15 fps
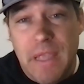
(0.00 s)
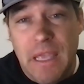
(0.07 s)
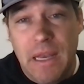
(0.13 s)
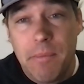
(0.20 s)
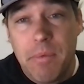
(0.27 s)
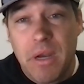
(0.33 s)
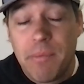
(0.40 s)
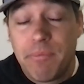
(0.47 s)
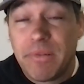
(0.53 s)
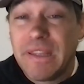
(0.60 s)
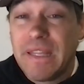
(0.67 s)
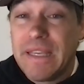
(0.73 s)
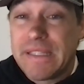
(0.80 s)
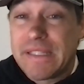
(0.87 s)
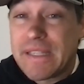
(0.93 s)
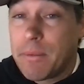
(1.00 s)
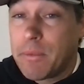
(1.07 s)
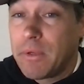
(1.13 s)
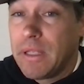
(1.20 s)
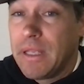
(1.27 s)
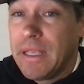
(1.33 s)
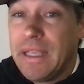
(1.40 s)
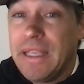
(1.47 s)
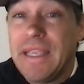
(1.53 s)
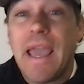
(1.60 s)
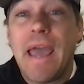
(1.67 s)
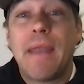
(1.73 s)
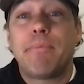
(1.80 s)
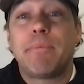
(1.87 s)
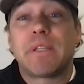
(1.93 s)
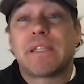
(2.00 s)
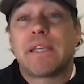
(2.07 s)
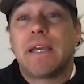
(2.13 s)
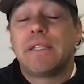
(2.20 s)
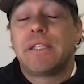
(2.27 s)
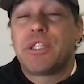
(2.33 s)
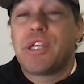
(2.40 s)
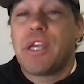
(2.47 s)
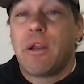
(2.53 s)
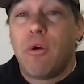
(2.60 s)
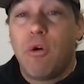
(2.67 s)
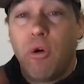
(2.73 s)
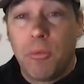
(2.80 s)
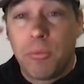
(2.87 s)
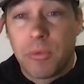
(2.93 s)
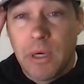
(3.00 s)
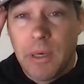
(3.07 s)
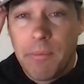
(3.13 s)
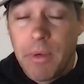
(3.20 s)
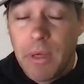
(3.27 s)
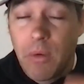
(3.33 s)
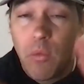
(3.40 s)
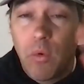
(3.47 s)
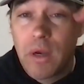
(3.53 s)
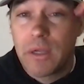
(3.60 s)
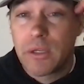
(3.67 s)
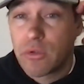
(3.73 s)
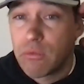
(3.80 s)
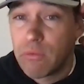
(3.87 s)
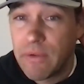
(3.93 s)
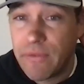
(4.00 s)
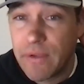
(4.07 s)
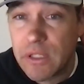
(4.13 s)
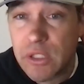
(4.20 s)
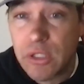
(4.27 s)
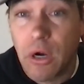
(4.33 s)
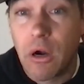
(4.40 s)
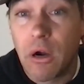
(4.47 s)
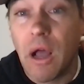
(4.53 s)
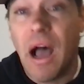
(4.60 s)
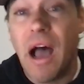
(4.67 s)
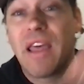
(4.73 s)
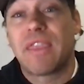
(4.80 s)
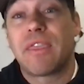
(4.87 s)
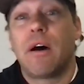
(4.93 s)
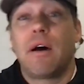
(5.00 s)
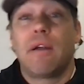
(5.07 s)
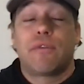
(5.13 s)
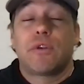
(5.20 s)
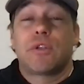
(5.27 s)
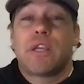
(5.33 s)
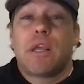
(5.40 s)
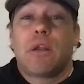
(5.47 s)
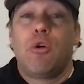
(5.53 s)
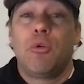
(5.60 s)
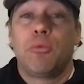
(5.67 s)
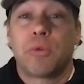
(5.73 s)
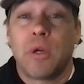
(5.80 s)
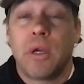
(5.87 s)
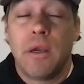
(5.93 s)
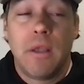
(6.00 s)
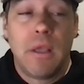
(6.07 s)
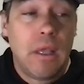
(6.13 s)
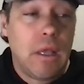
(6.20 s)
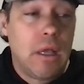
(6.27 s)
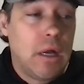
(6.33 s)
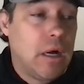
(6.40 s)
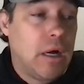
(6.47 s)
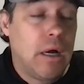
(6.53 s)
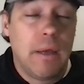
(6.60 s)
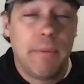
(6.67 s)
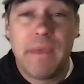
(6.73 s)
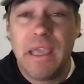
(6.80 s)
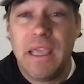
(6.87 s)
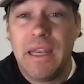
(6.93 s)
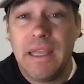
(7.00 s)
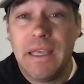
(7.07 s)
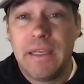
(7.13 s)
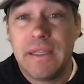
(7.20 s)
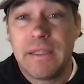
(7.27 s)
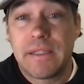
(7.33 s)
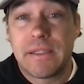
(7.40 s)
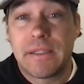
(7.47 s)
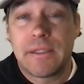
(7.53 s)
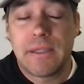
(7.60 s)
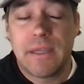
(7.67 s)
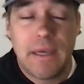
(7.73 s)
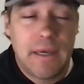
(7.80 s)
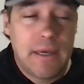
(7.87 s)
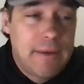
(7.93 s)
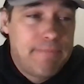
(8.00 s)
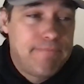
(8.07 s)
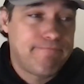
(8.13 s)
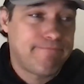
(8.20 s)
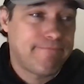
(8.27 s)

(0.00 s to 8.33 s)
anybody play summer league yet besides Chet Holmgren. But what a terrific start I thought for Chet Holmgren in his. I